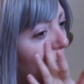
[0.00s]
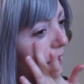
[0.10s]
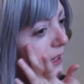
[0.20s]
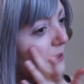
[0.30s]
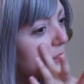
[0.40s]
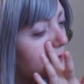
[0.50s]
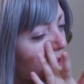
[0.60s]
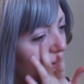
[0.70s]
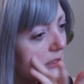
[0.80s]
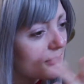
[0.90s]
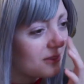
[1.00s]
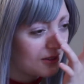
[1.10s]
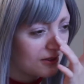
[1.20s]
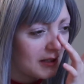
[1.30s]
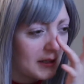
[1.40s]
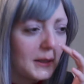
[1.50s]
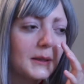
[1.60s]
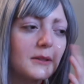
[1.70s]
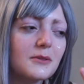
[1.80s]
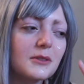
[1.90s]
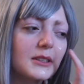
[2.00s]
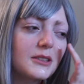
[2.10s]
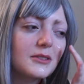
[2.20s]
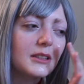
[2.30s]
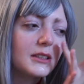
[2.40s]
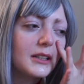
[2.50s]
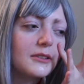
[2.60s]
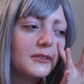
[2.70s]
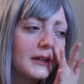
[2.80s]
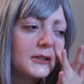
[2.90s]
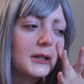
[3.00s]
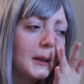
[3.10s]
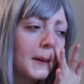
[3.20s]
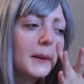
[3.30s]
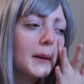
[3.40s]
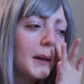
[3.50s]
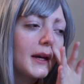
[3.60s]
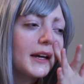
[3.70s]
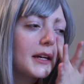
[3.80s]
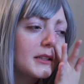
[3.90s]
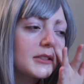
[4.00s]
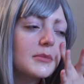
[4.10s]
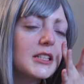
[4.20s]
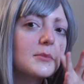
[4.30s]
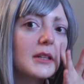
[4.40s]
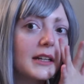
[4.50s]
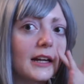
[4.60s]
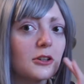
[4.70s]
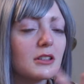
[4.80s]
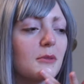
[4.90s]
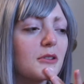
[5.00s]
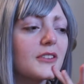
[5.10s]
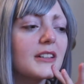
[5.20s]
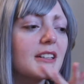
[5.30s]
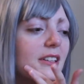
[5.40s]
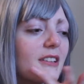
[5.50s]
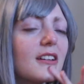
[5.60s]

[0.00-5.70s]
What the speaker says: I just like the way this feels a lot, and it's really like refreshing and makes me like actually motivated